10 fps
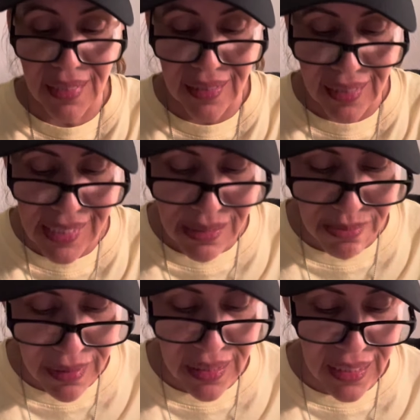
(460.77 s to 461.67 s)
this
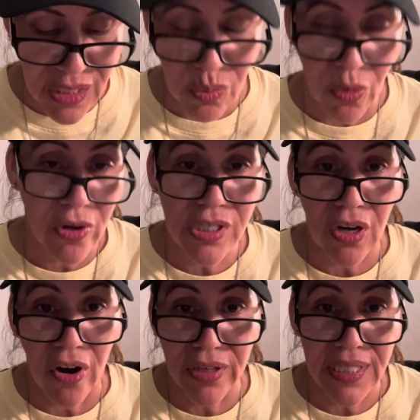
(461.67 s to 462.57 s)
these words
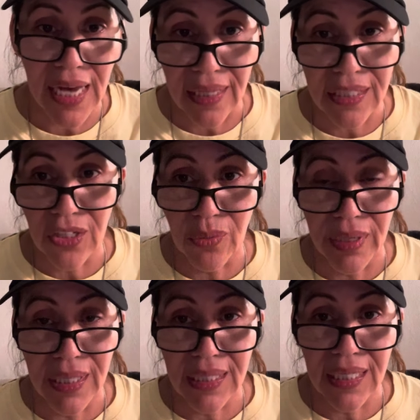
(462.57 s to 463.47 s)
aren't telling you
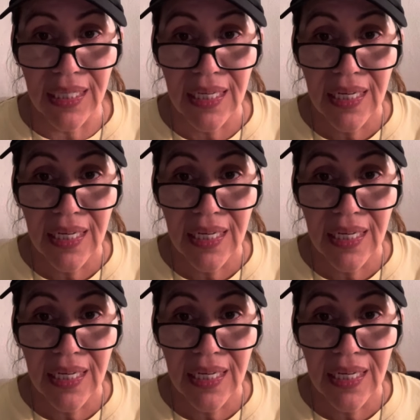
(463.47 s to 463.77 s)
anything,